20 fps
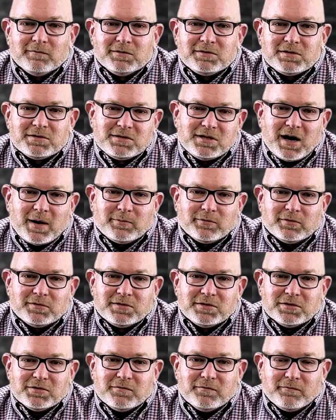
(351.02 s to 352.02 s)
chapter
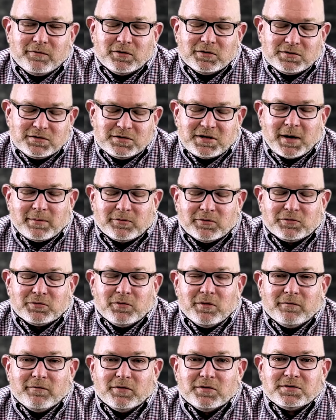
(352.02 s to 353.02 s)
12,
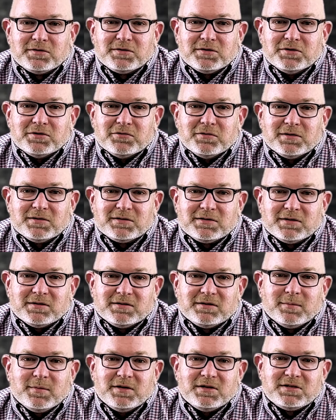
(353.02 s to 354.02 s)
verse 2, is
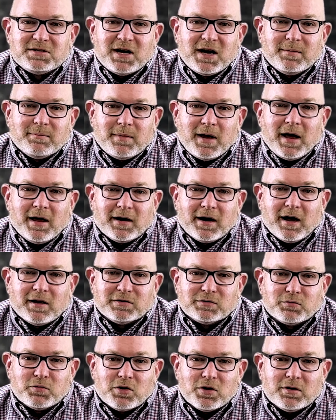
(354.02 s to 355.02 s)
to be shaped by
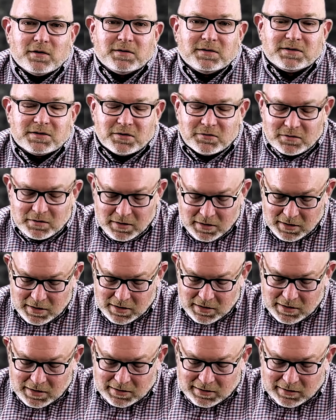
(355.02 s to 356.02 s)
God's word. And so
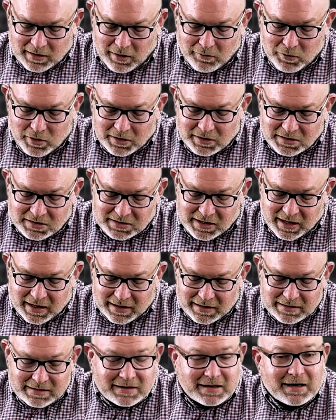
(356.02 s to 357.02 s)
I want to just kind
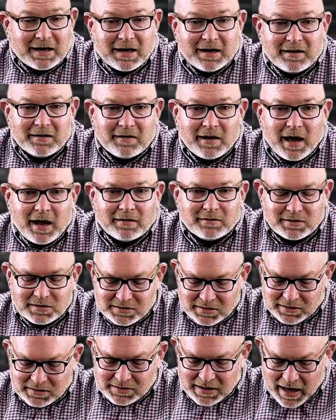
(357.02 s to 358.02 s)
of dig into that
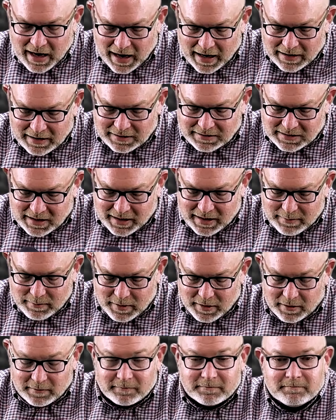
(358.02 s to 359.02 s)
just a tiny, tiny
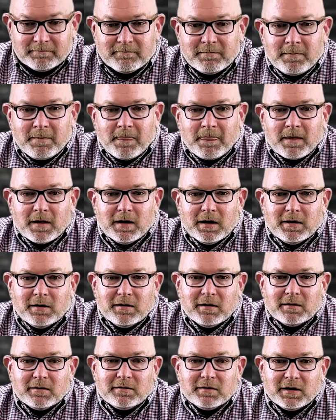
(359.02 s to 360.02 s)
bit, and
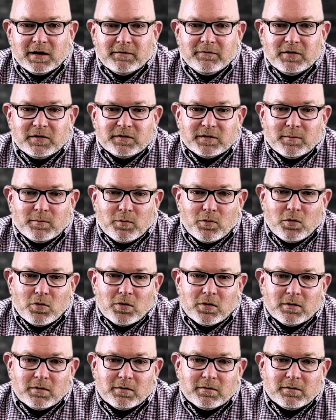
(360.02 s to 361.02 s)
to give you some
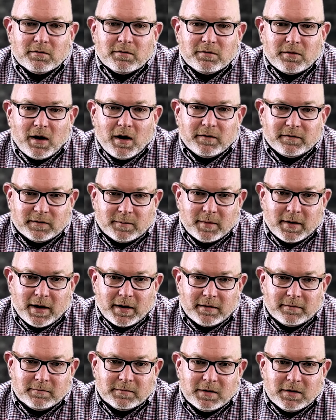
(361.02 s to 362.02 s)
more thoughts about
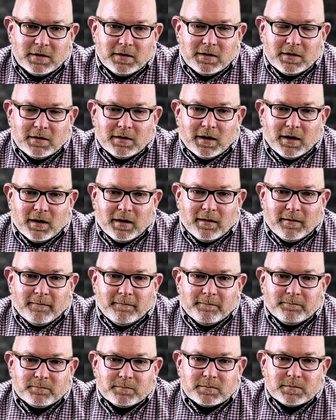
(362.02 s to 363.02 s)
it. Another